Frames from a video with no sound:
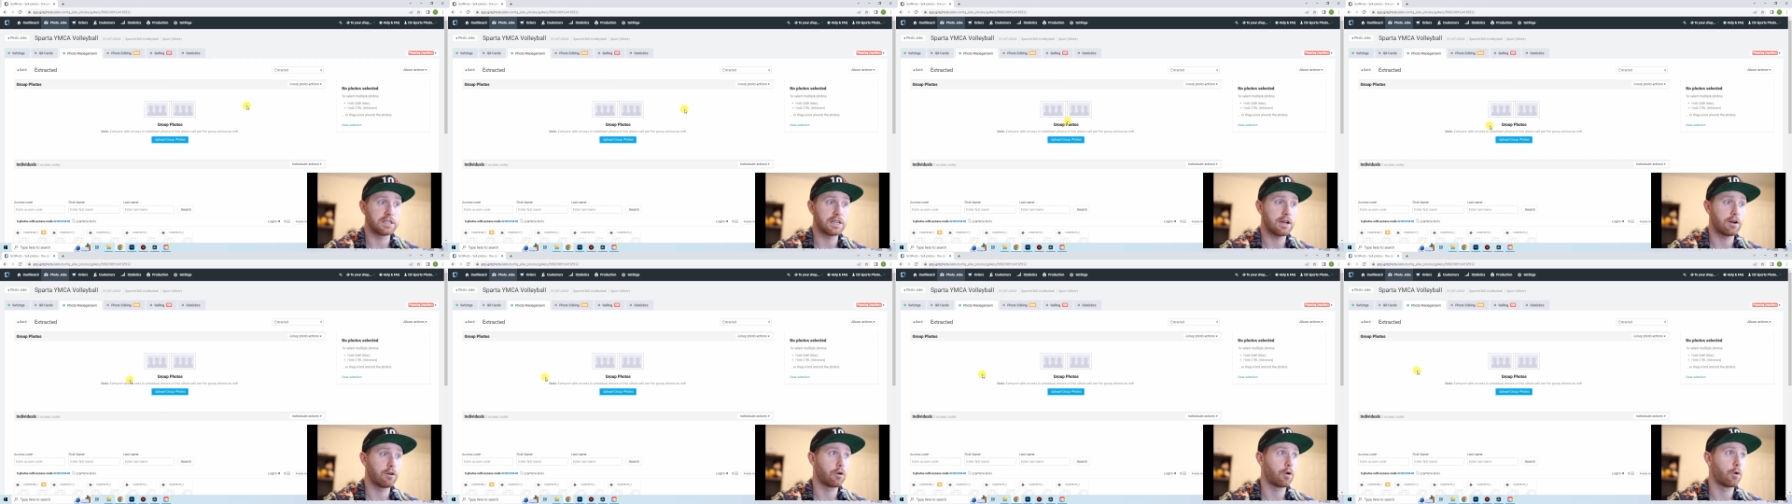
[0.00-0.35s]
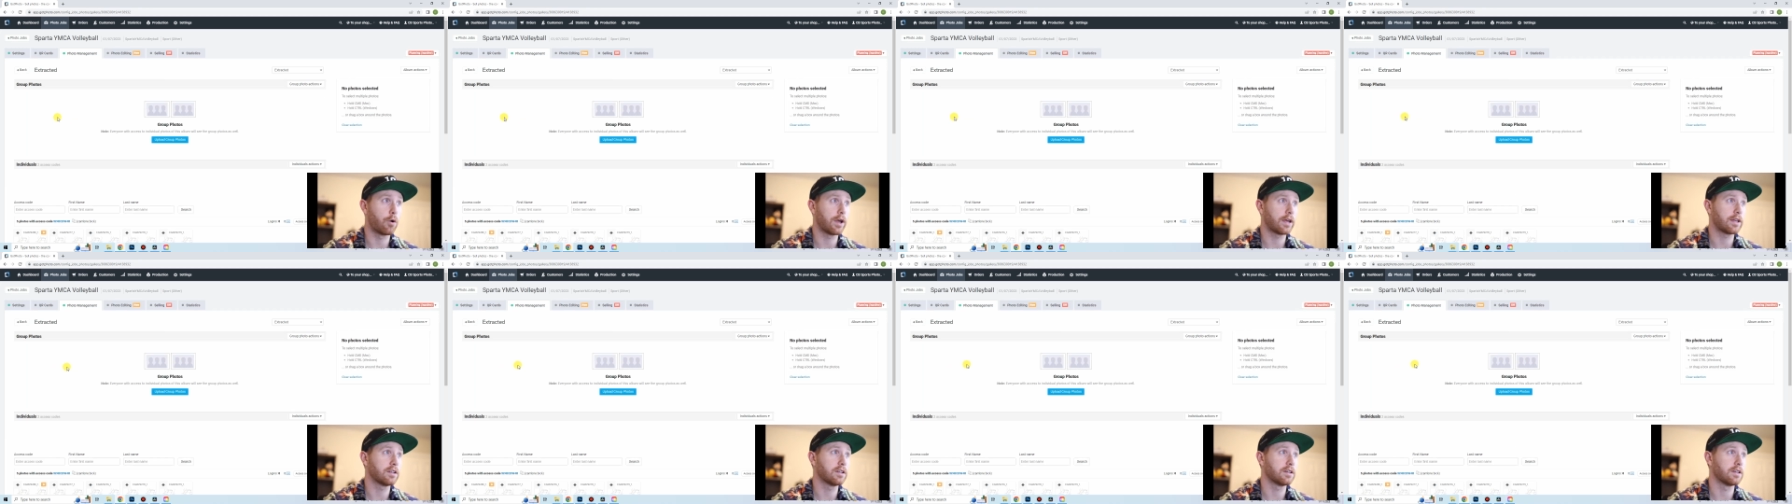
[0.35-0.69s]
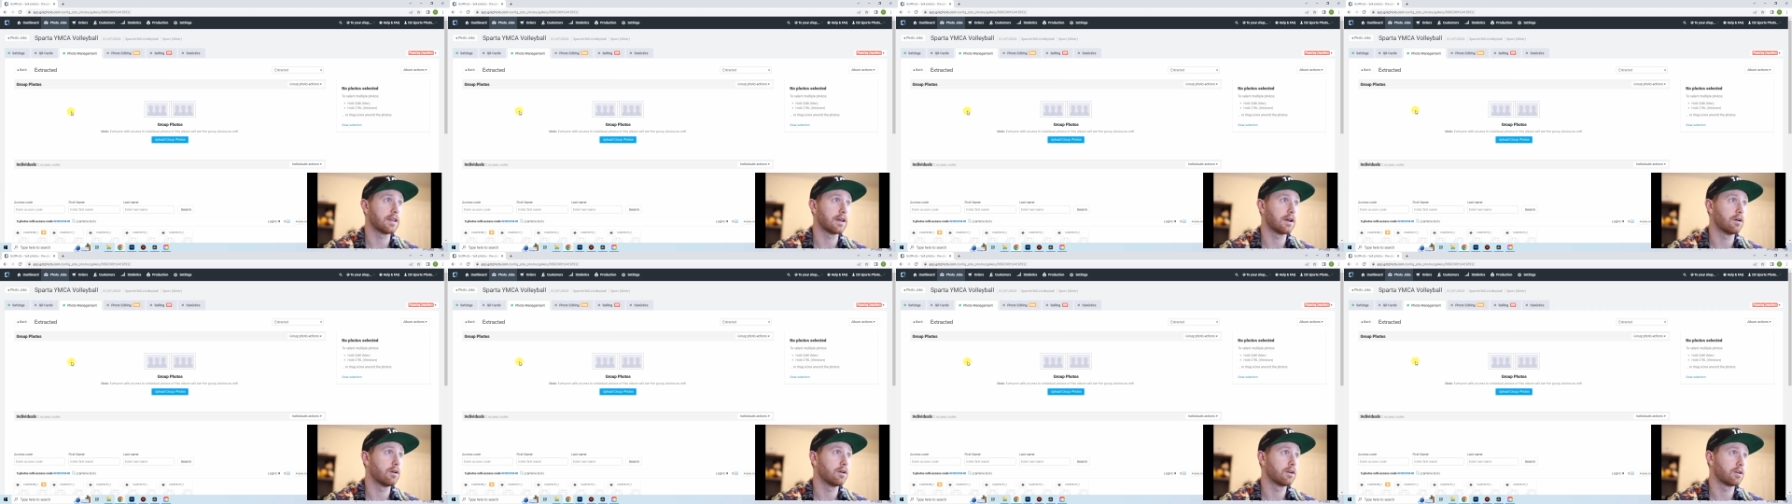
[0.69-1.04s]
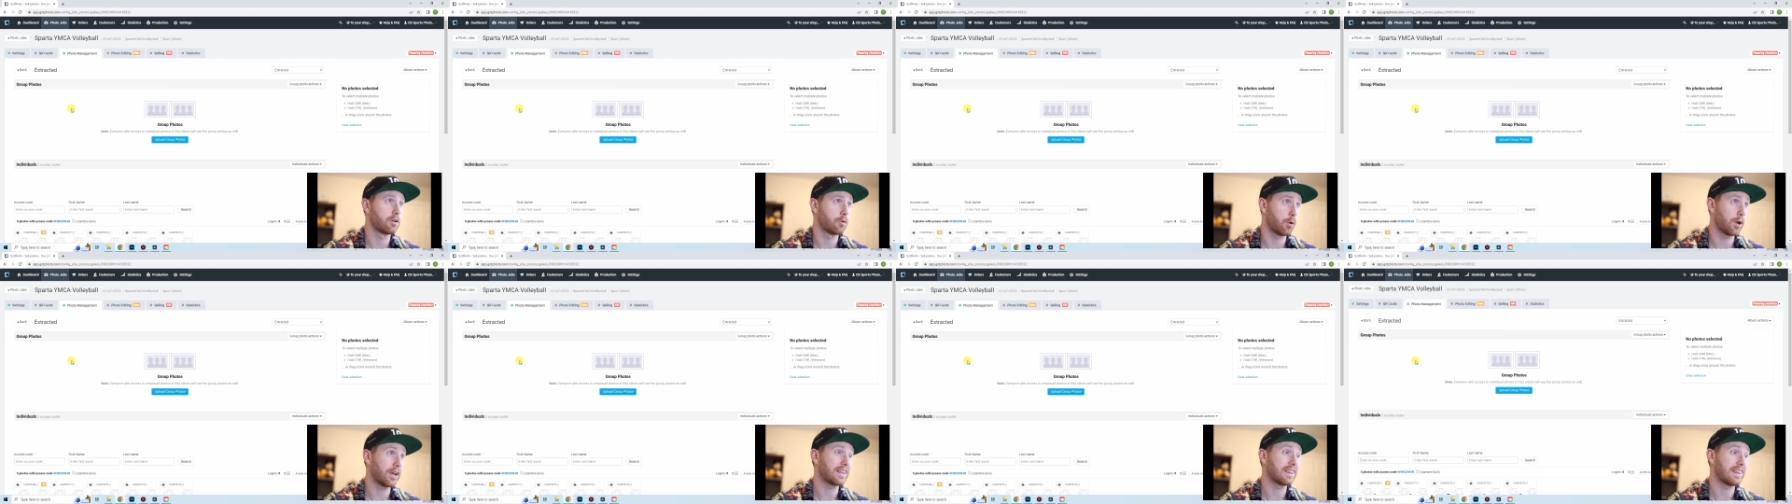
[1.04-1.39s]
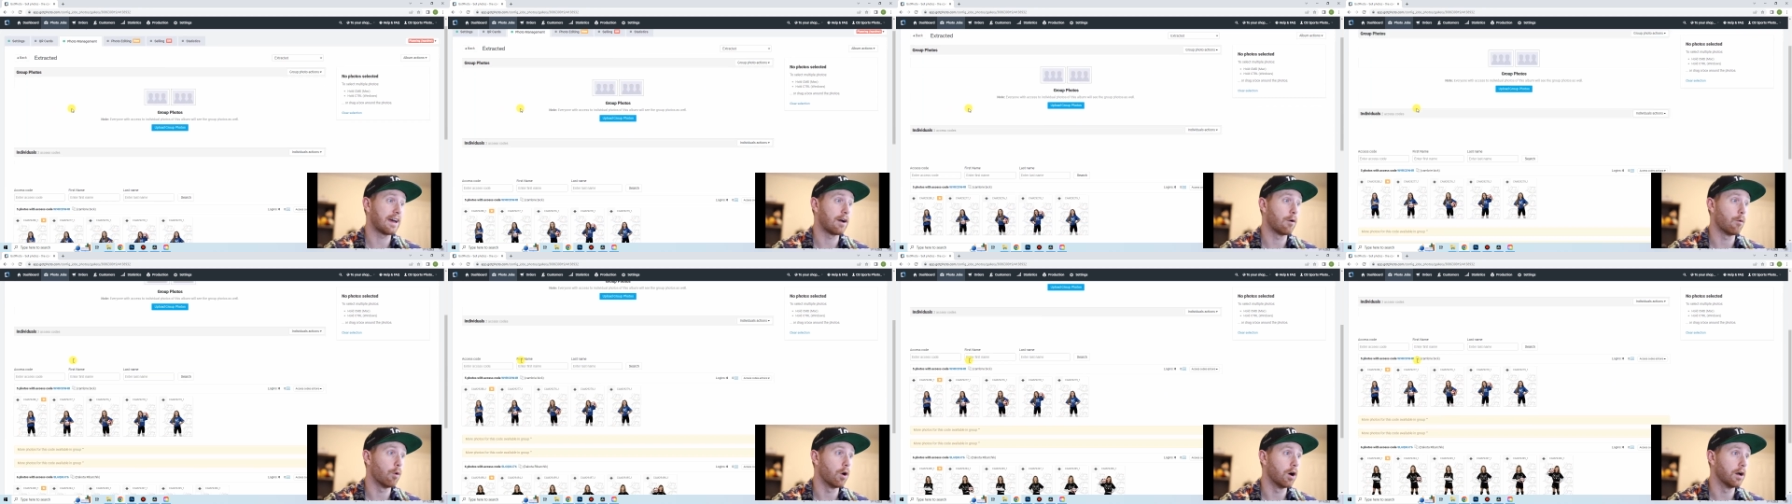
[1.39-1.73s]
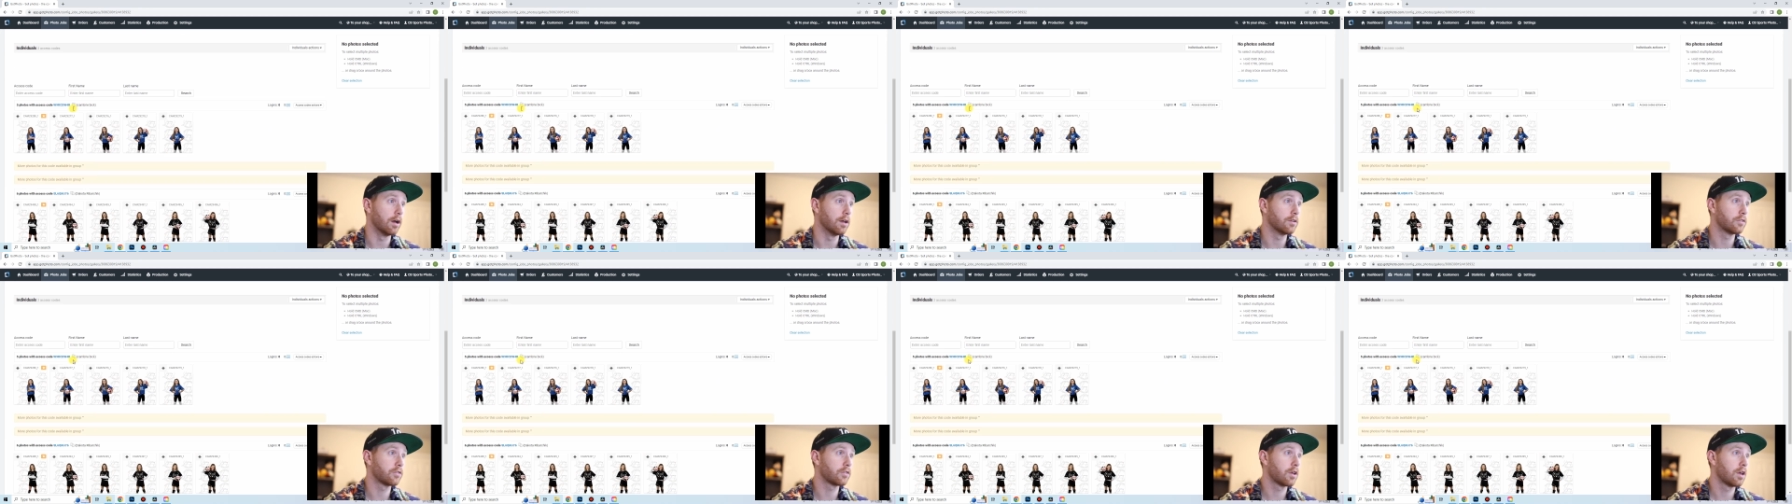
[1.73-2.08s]
how quick that
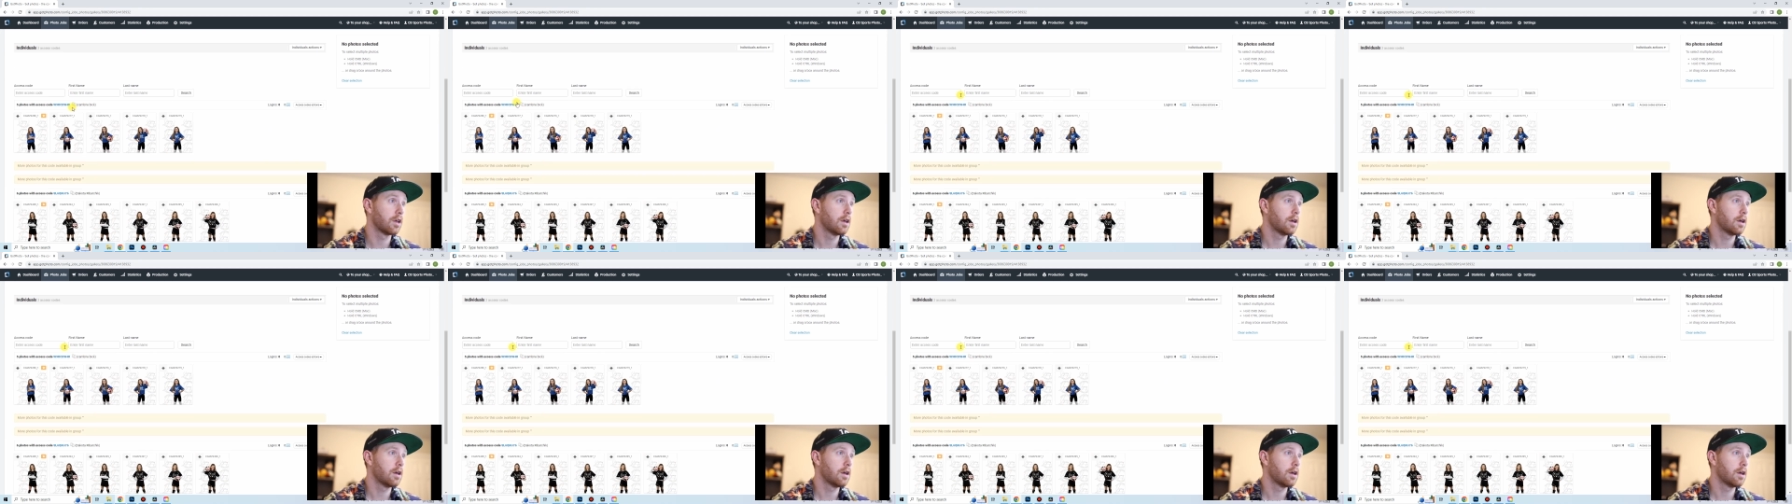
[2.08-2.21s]
was.